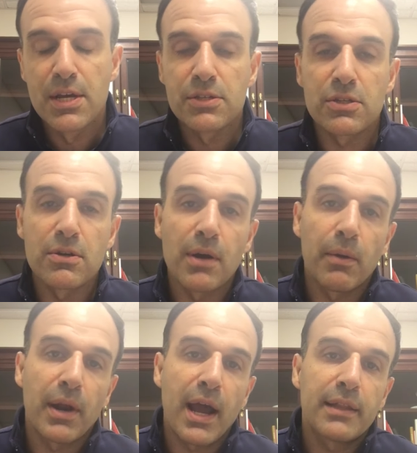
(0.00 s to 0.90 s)
so i
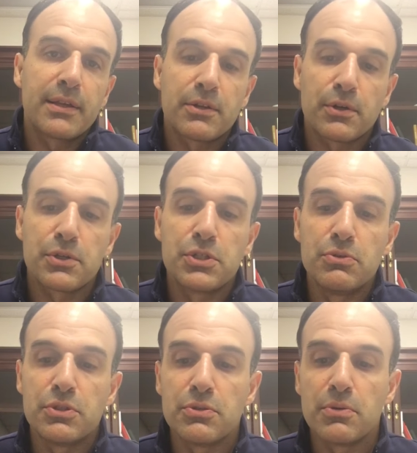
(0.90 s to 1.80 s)
would highly encourage you
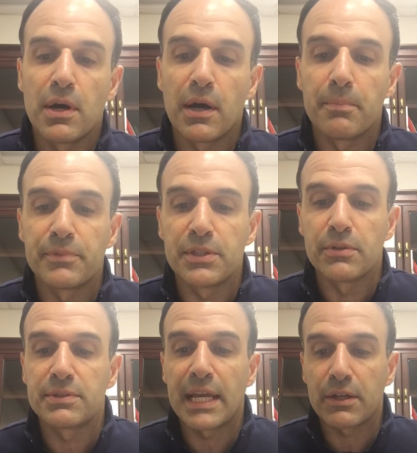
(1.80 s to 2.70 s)
to um, you
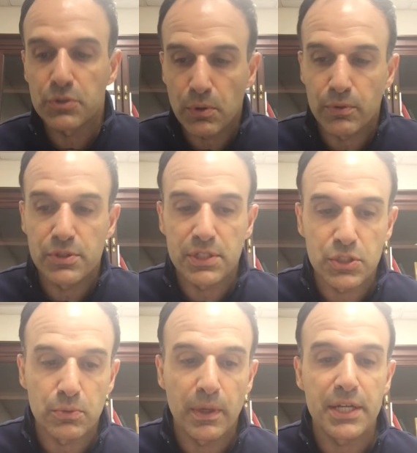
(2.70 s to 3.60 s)
know take control of the
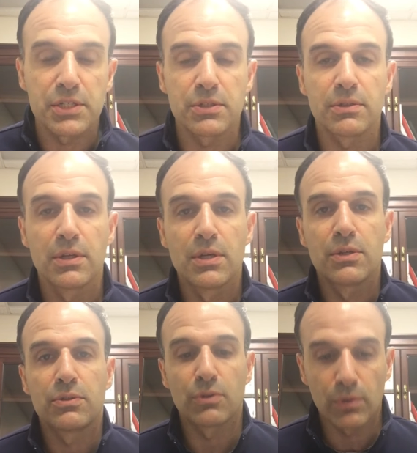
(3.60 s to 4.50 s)
situation
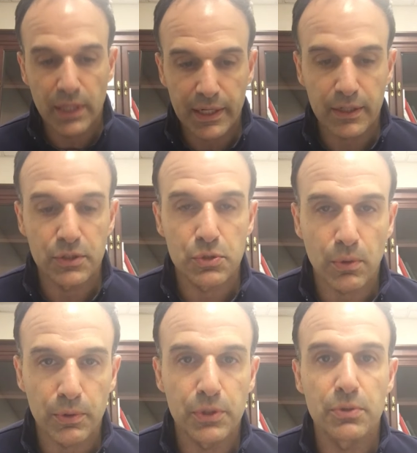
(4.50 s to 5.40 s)
don't let it
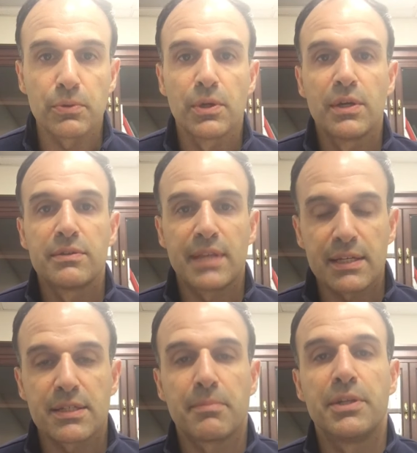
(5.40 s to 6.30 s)
control you.
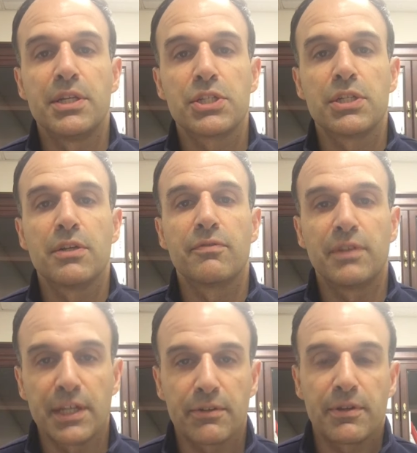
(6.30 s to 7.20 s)
Take some initiative,
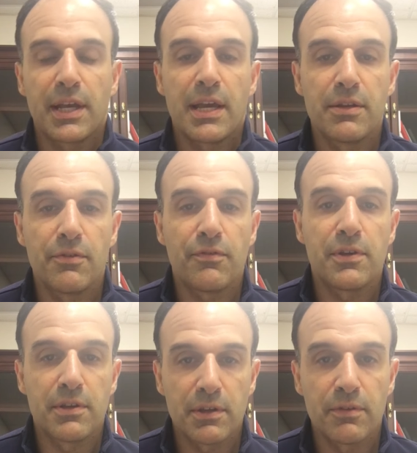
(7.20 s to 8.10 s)
get creative,
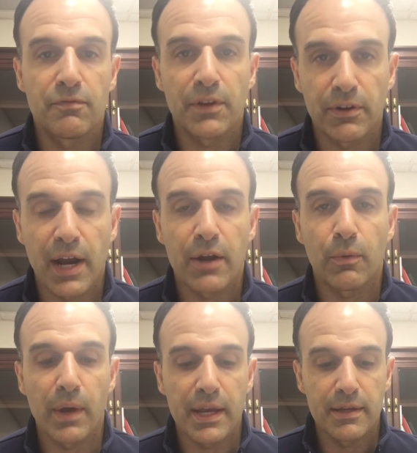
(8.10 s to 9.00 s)
and, and figure out a
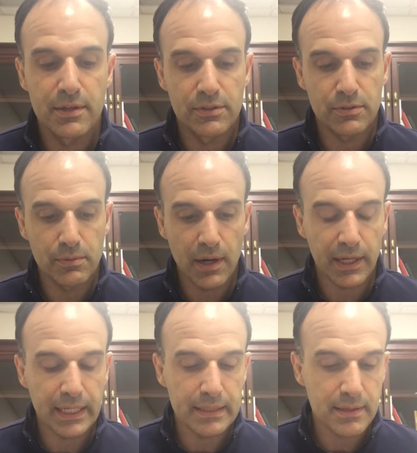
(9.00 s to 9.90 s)
way to uh,
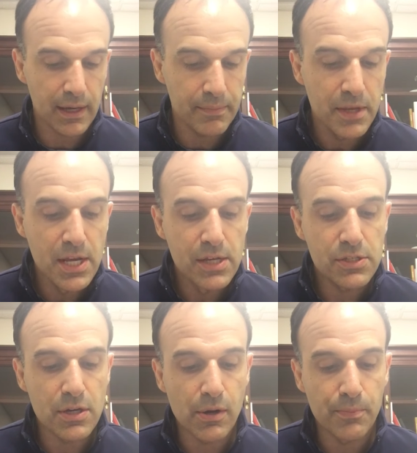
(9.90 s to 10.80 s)
get it done.
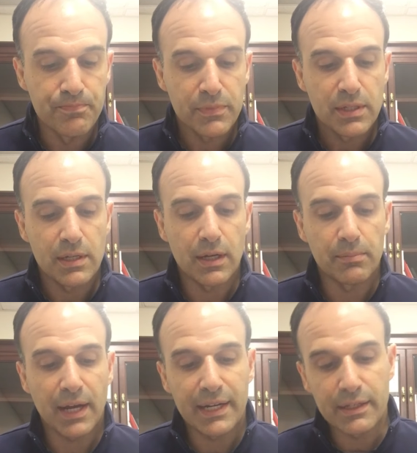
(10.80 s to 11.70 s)
So,
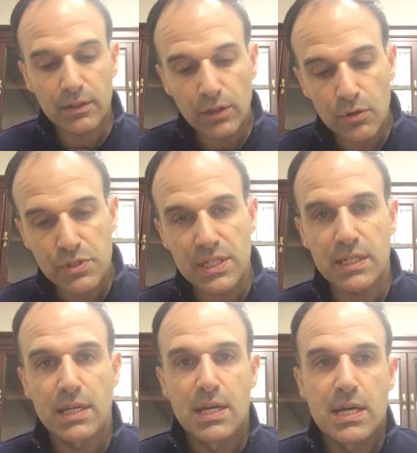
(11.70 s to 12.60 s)
um, kind of in
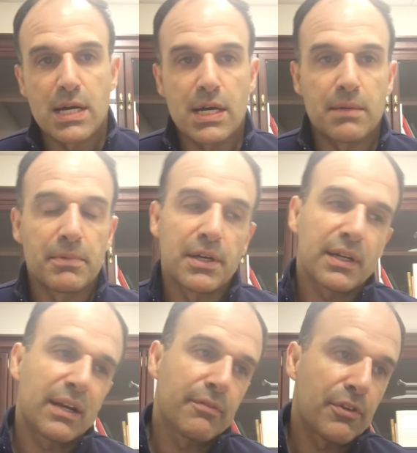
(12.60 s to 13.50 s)
closing, um, uh,
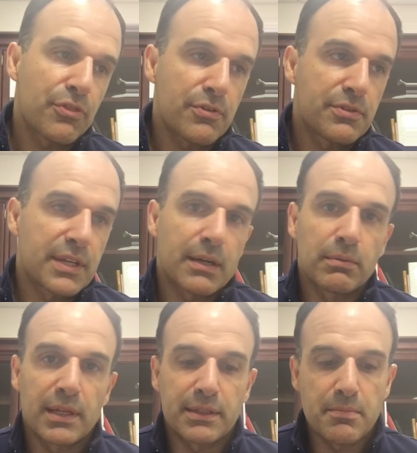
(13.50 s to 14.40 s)
kind of a third thing I
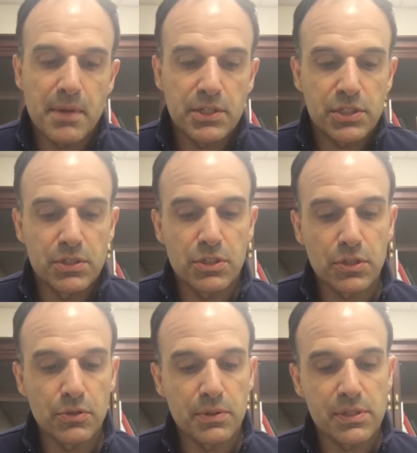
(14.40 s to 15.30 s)
would like to mention
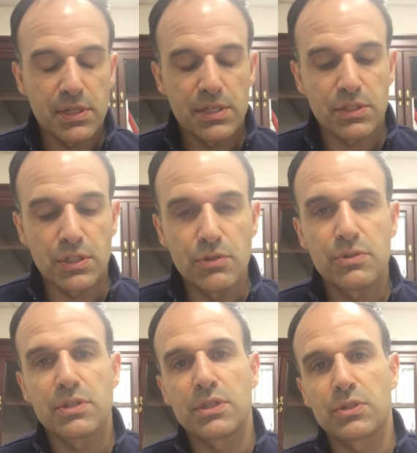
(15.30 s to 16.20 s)
too is, is to
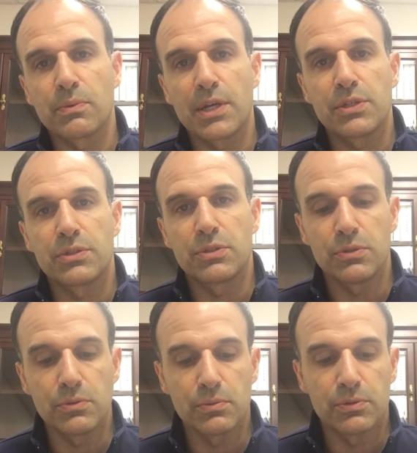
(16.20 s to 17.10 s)
use the situation to